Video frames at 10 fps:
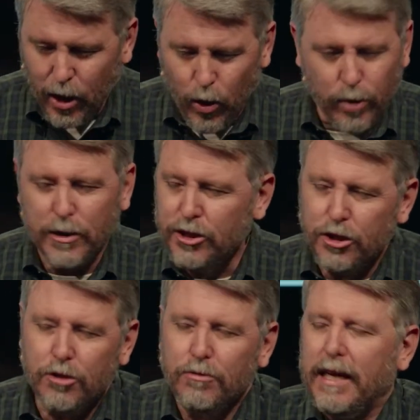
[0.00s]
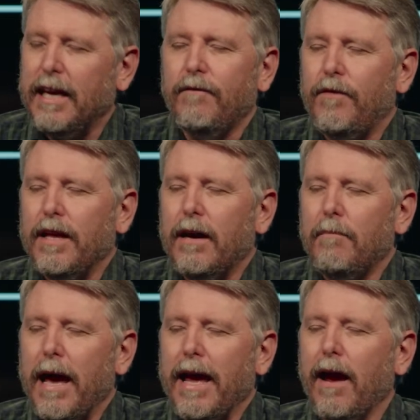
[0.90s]
Lord, would you give
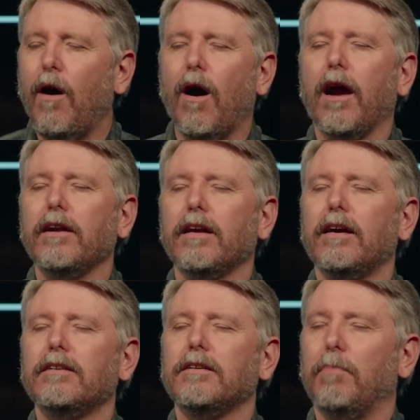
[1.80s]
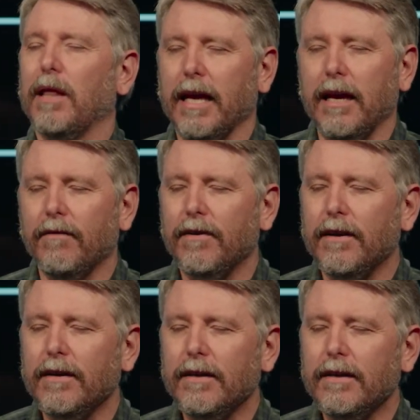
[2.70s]
them a heart to believe,
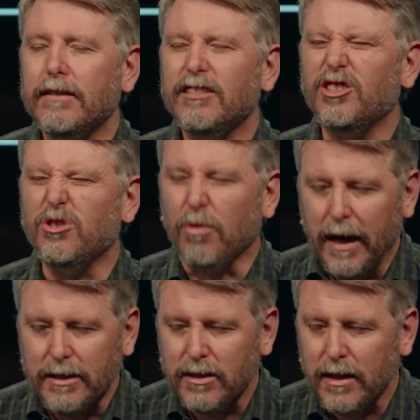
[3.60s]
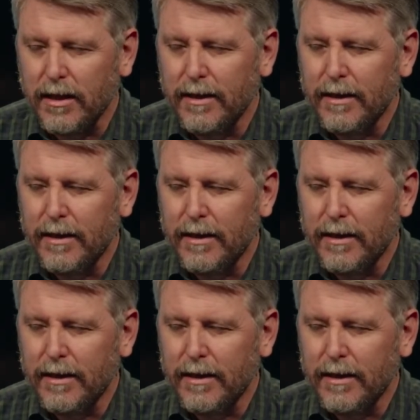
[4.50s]
to trust?